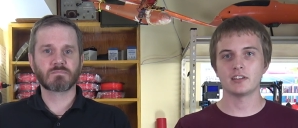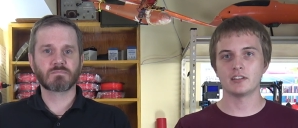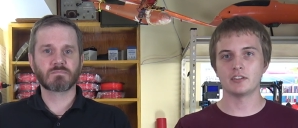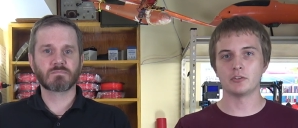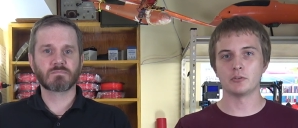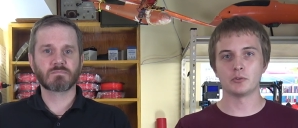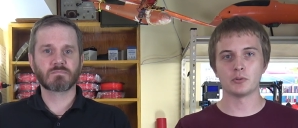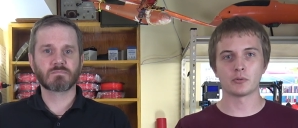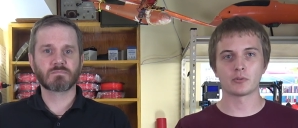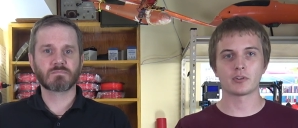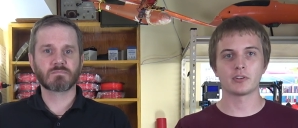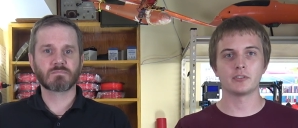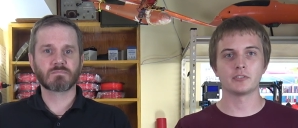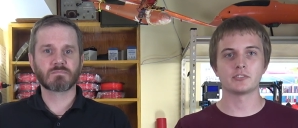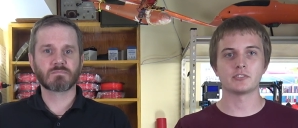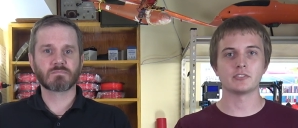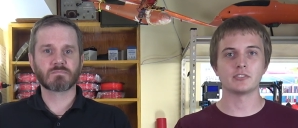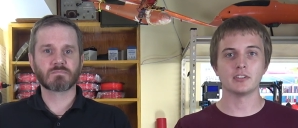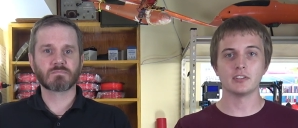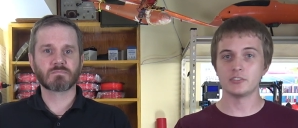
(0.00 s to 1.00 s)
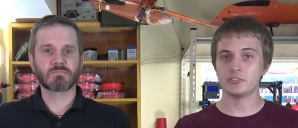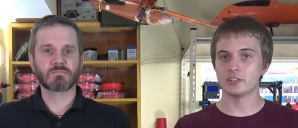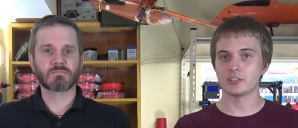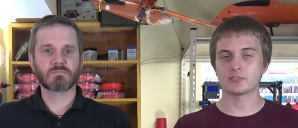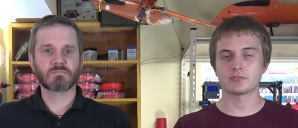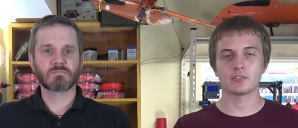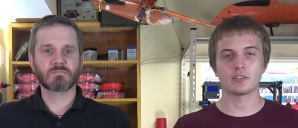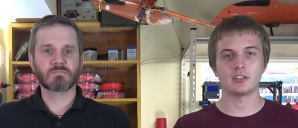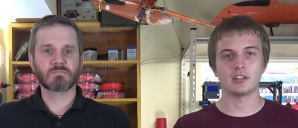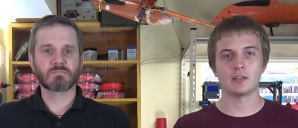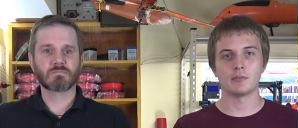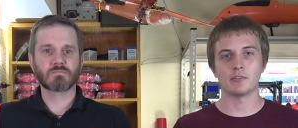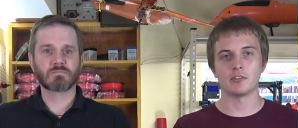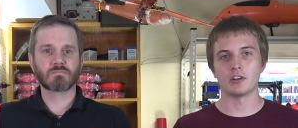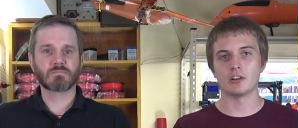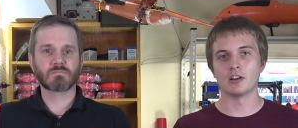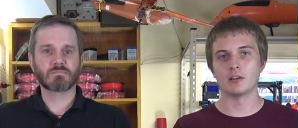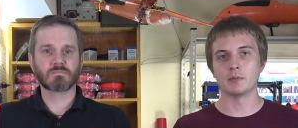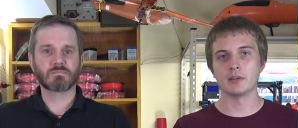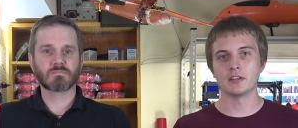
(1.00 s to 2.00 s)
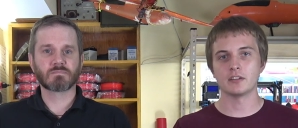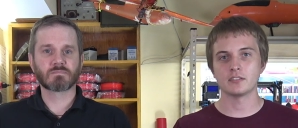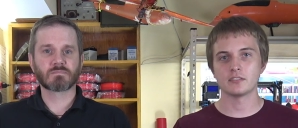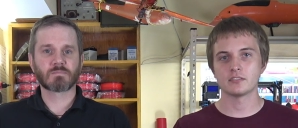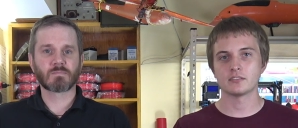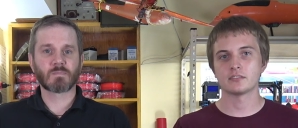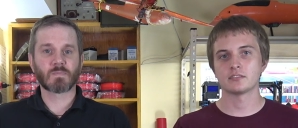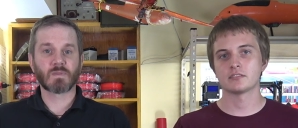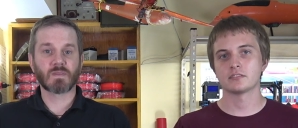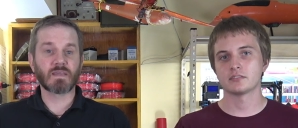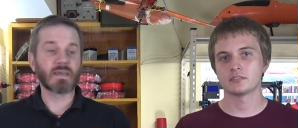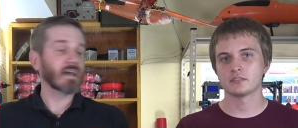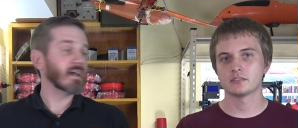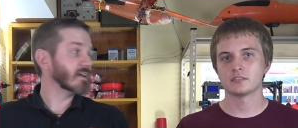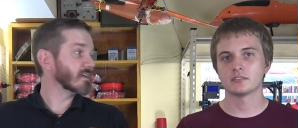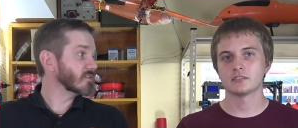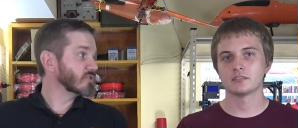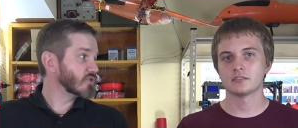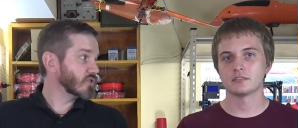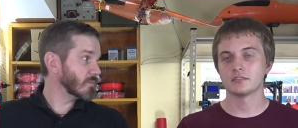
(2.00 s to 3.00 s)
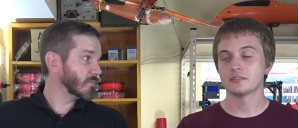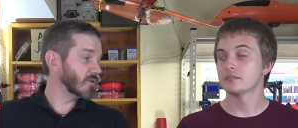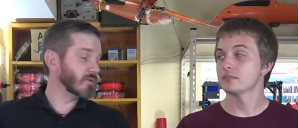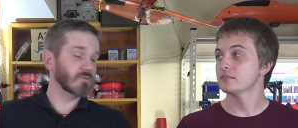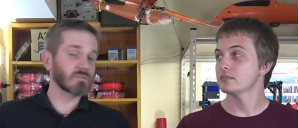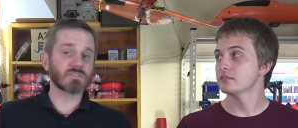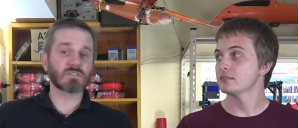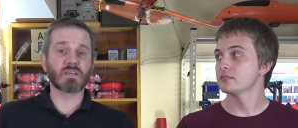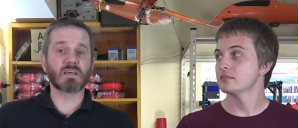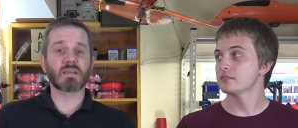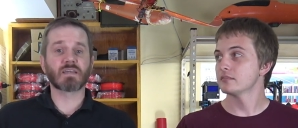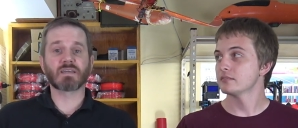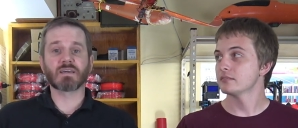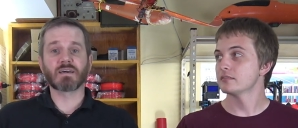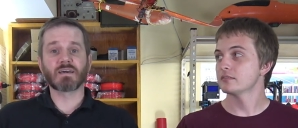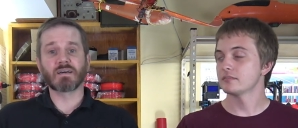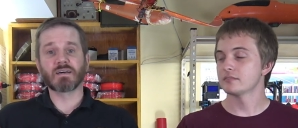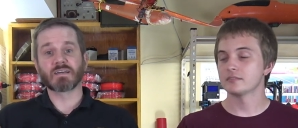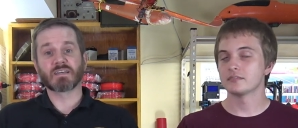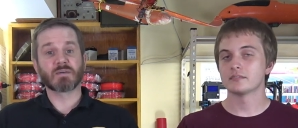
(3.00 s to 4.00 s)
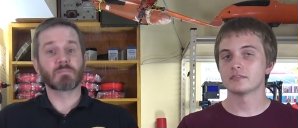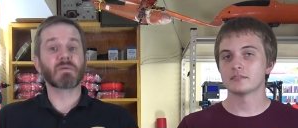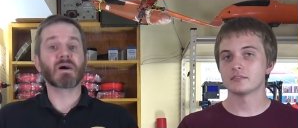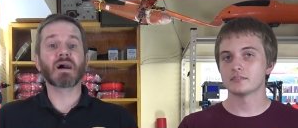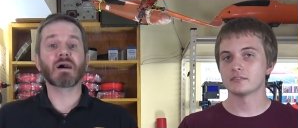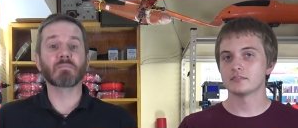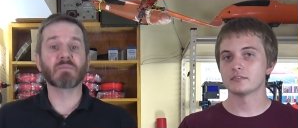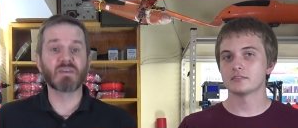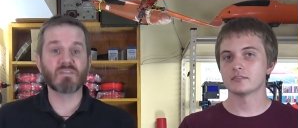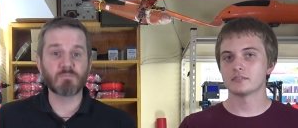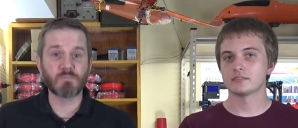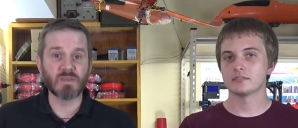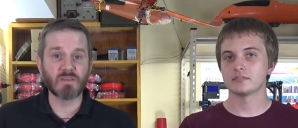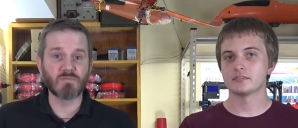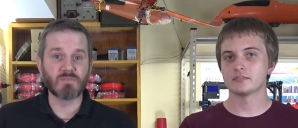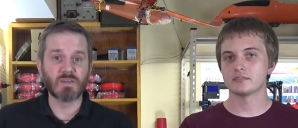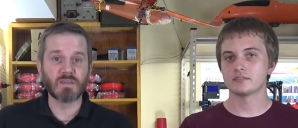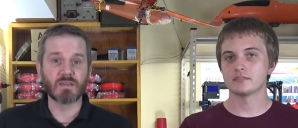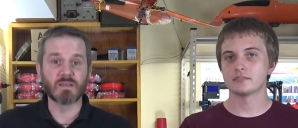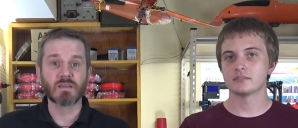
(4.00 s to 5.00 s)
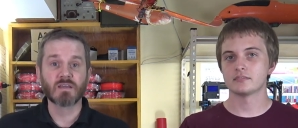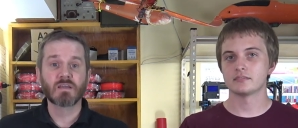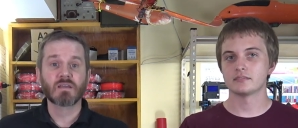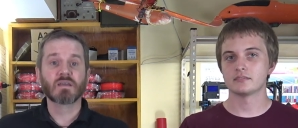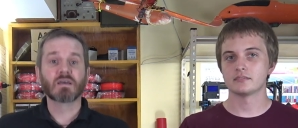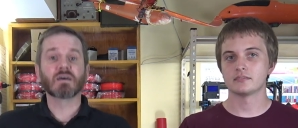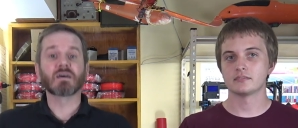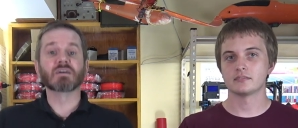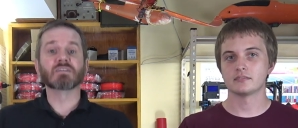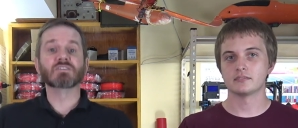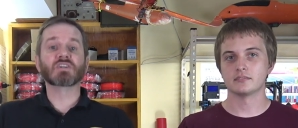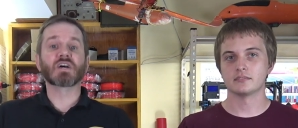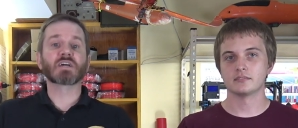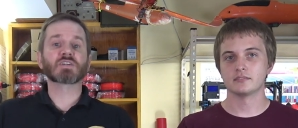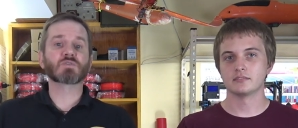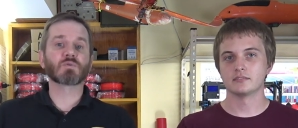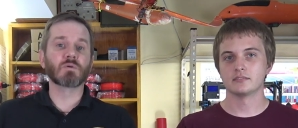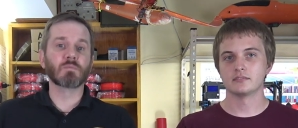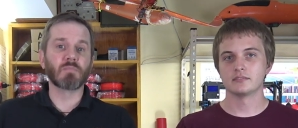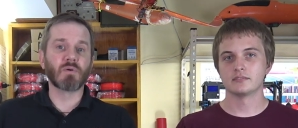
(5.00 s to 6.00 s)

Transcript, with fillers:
Speaker 1: and tutorials just for the love of the hobby.
Speaker 2: Yeah, contributors like Kebab FPV, Joshua